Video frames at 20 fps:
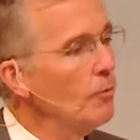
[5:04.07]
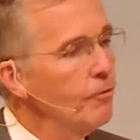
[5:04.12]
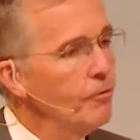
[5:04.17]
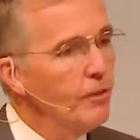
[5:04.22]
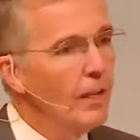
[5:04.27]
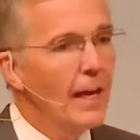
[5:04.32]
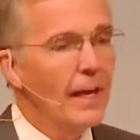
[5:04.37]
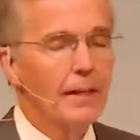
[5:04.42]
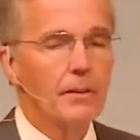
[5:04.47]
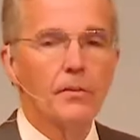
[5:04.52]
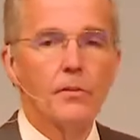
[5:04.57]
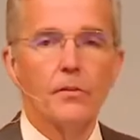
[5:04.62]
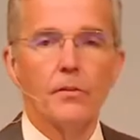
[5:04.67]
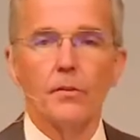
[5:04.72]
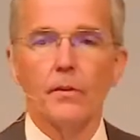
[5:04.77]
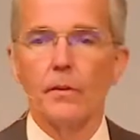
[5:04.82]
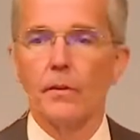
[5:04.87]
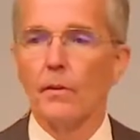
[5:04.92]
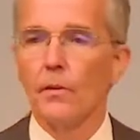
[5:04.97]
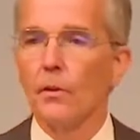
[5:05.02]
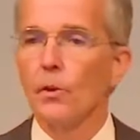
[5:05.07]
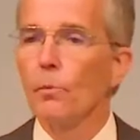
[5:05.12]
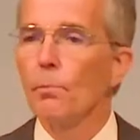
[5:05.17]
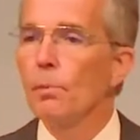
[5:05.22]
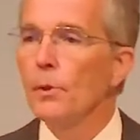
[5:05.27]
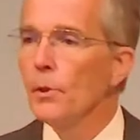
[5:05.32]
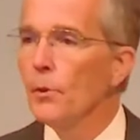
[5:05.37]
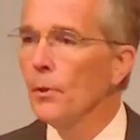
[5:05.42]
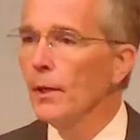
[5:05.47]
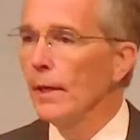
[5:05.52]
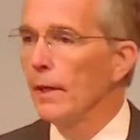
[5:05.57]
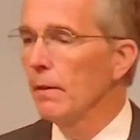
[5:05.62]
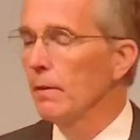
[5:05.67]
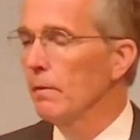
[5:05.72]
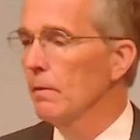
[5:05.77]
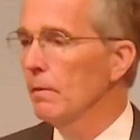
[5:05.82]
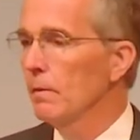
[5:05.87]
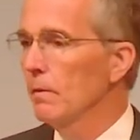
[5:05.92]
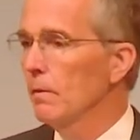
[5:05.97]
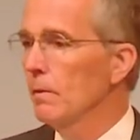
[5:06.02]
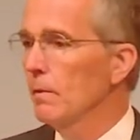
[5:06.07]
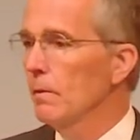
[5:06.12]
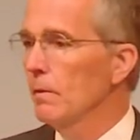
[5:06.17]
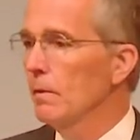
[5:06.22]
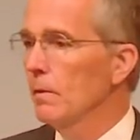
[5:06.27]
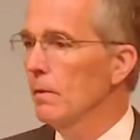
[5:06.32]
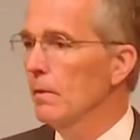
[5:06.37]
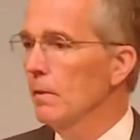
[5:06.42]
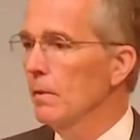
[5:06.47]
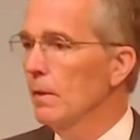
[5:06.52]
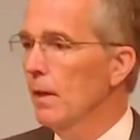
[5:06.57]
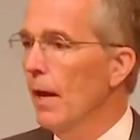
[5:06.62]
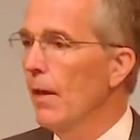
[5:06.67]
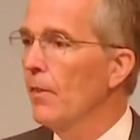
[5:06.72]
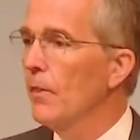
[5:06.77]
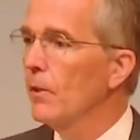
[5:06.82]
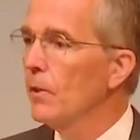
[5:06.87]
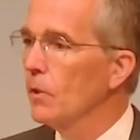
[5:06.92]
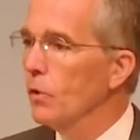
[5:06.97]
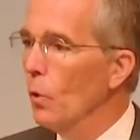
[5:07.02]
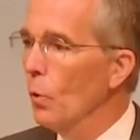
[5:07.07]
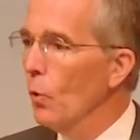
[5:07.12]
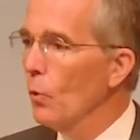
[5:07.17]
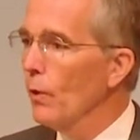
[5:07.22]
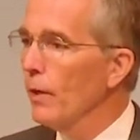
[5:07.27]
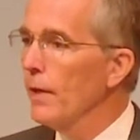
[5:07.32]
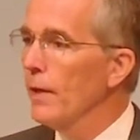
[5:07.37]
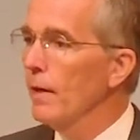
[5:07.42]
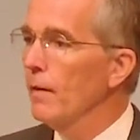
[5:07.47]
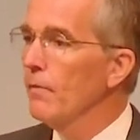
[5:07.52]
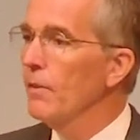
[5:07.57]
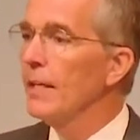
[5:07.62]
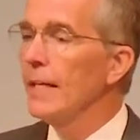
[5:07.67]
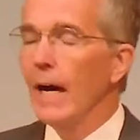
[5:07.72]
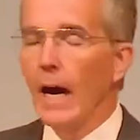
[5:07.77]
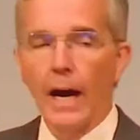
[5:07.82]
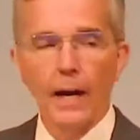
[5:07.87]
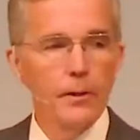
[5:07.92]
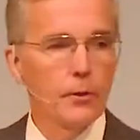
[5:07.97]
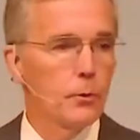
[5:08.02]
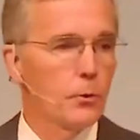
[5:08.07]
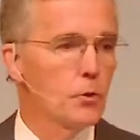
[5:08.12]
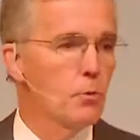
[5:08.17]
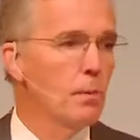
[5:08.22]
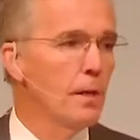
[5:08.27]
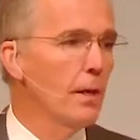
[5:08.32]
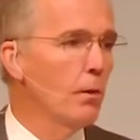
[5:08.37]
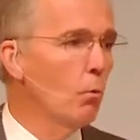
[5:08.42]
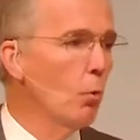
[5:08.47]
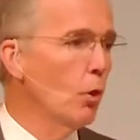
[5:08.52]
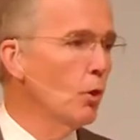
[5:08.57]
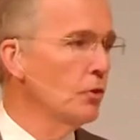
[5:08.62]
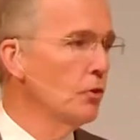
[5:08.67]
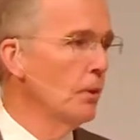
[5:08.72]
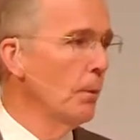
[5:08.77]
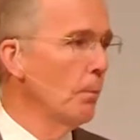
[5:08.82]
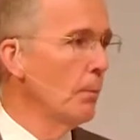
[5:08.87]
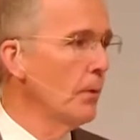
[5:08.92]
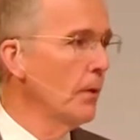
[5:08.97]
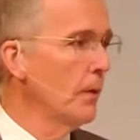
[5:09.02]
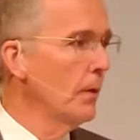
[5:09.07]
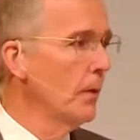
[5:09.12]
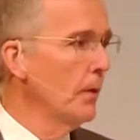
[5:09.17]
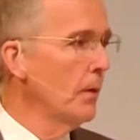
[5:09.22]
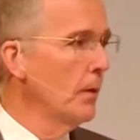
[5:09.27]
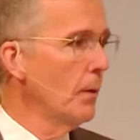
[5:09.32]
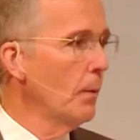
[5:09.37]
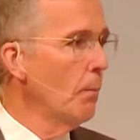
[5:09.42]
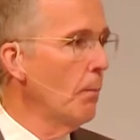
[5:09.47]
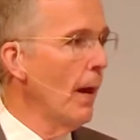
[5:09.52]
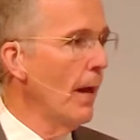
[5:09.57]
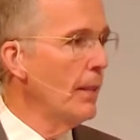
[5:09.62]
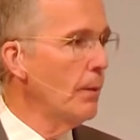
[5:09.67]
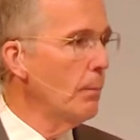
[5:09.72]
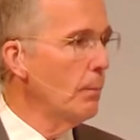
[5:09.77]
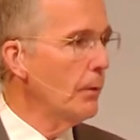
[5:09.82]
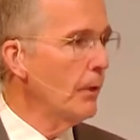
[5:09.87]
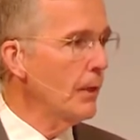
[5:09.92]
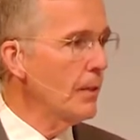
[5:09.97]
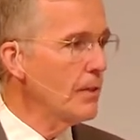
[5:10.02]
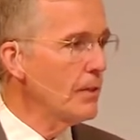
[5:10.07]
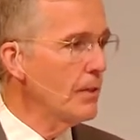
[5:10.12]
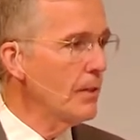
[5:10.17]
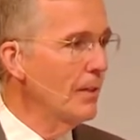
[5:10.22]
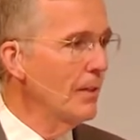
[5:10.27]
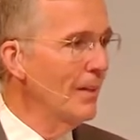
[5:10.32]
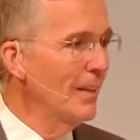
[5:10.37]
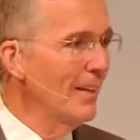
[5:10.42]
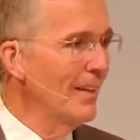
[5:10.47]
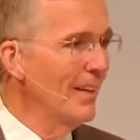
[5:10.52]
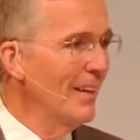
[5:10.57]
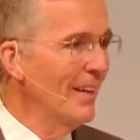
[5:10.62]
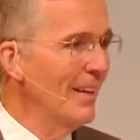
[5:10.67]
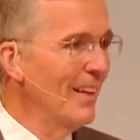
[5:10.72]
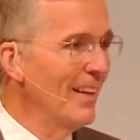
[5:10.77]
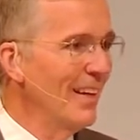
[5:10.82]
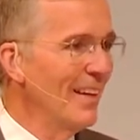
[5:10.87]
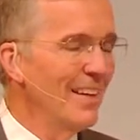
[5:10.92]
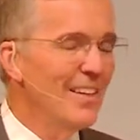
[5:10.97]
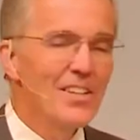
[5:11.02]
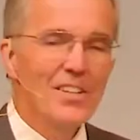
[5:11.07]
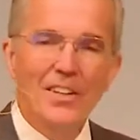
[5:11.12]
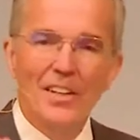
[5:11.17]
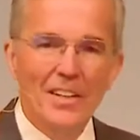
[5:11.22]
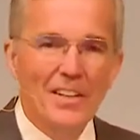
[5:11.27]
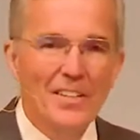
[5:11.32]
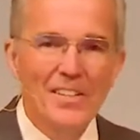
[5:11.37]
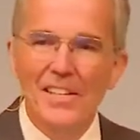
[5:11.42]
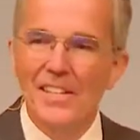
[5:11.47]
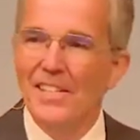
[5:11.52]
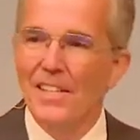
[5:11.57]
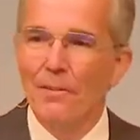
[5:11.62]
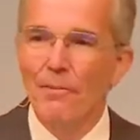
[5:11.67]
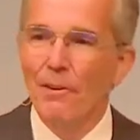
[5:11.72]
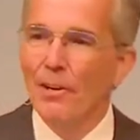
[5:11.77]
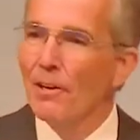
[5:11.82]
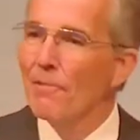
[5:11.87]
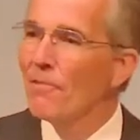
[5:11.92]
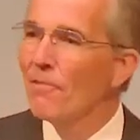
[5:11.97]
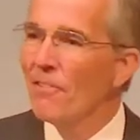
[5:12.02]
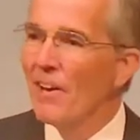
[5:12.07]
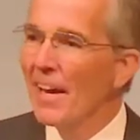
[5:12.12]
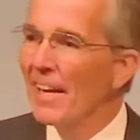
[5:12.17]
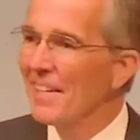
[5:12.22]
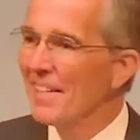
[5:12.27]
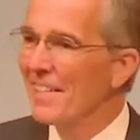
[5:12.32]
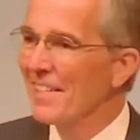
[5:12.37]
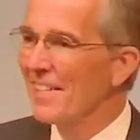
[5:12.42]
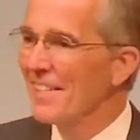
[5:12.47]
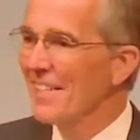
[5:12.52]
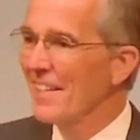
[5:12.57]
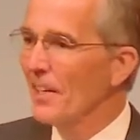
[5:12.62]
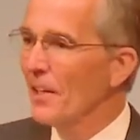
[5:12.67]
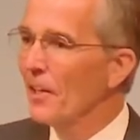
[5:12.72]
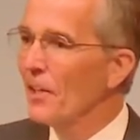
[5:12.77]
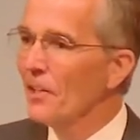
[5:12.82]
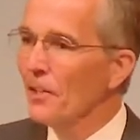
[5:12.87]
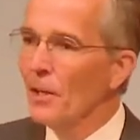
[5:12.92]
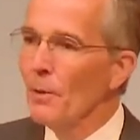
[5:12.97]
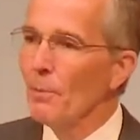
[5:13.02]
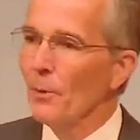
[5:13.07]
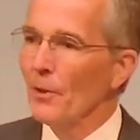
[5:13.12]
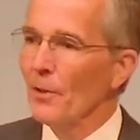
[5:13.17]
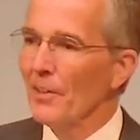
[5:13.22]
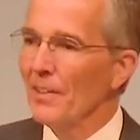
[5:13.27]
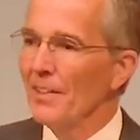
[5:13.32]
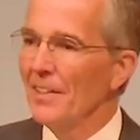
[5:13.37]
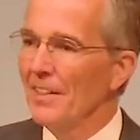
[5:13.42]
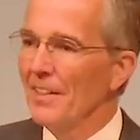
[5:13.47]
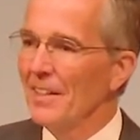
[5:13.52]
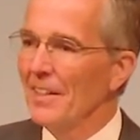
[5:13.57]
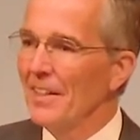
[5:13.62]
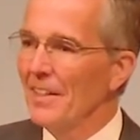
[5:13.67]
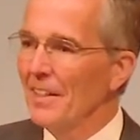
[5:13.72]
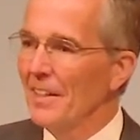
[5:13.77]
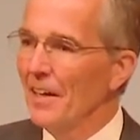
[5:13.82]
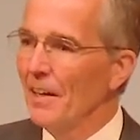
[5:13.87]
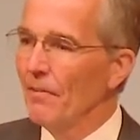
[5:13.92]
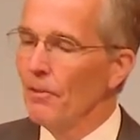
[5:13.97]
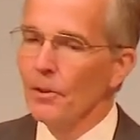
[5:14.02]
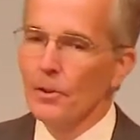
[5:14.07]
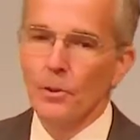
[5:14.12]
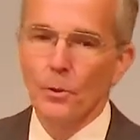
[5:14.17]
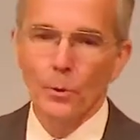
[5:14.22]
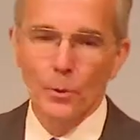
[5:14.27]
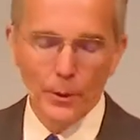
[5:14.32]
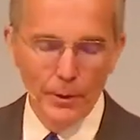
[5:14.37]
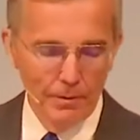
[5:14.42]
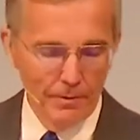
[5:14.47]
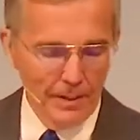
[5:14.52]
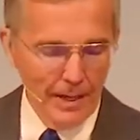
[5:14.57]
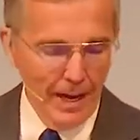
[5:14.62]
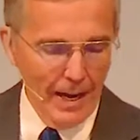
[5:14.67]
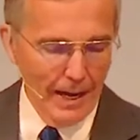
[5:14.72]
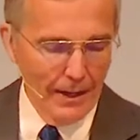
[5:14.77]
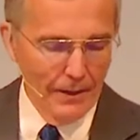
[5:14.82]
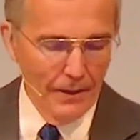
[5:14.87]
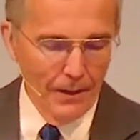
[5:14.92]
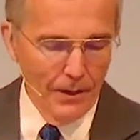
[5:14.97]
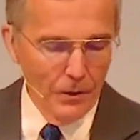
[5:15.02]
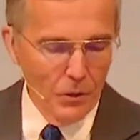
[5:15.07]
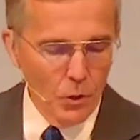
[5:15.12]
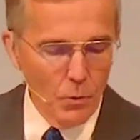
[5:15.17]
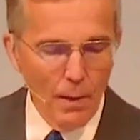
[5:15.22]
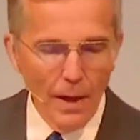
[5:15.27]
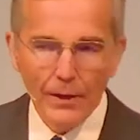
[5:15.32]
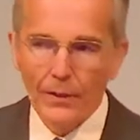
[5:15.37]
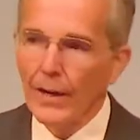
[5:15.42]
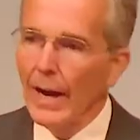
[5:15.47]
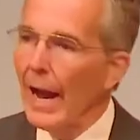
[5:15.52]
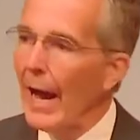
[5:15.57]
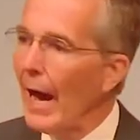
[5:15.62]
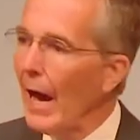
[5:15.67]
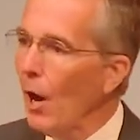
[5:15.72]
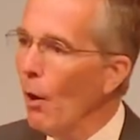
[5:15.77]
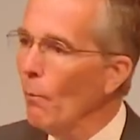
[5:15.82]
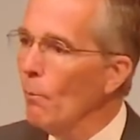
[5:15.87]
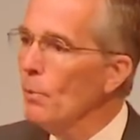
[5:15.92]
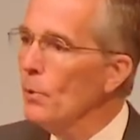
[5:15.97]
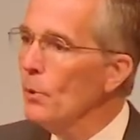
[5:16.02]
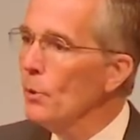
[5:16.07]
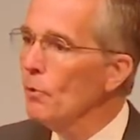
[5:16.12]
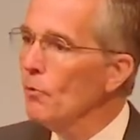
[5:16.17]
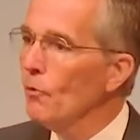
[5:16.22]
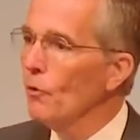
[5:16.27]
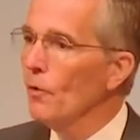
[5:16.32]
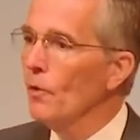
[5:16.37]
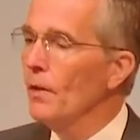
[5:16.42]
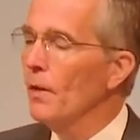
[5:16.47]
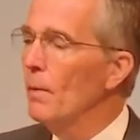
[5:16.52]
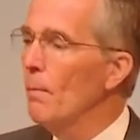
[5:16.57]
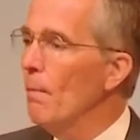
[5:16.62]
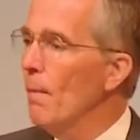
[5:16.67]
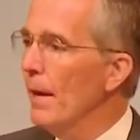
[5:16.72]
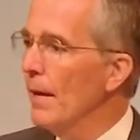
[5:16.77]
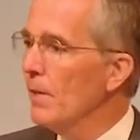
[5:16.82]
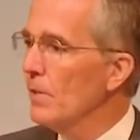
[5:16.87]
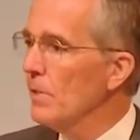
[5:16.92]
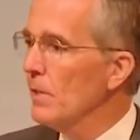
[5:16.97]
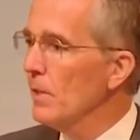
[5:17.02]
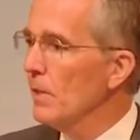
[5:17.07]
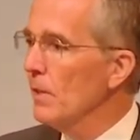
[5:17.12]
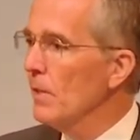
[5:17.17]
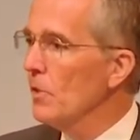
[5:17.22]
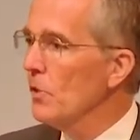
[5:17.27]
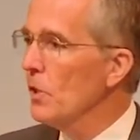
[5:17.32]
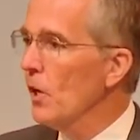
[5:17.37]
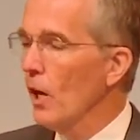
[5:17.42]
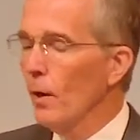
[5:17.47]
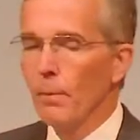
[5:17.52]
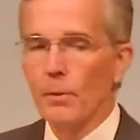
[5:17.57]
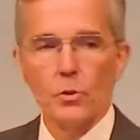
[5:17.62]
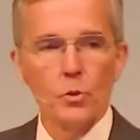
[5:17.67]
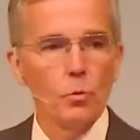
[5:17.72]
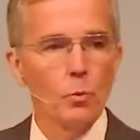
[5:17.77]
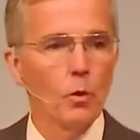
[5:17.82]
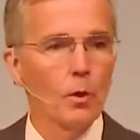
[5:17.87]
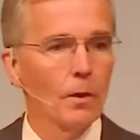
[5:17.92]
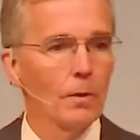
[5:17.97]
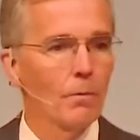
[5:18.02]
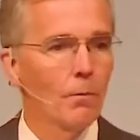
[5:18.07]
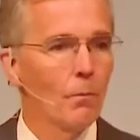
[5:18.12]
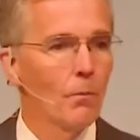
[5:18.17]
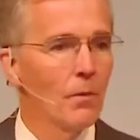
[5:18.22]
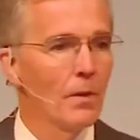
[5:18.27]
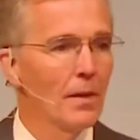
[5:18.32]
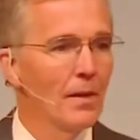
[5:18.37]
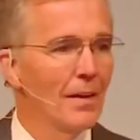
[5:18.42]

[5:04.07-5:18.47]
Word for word: it reflects the beauty and the glory of the God who is being worshiped by the priest. It's just the very faintest glimmer of the glory of God, no matter how beautiful and amazing these garments were.